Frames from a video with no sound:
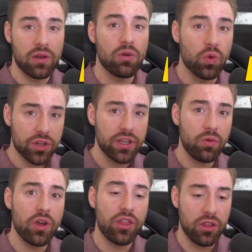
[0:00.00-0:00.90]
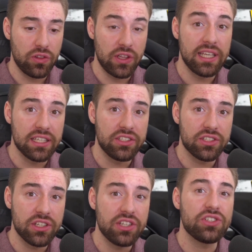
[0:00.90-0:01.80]
that working with
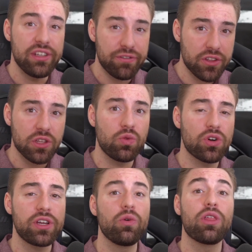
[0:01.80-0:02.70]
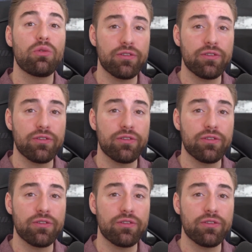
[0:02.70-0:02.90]
leads is different than working with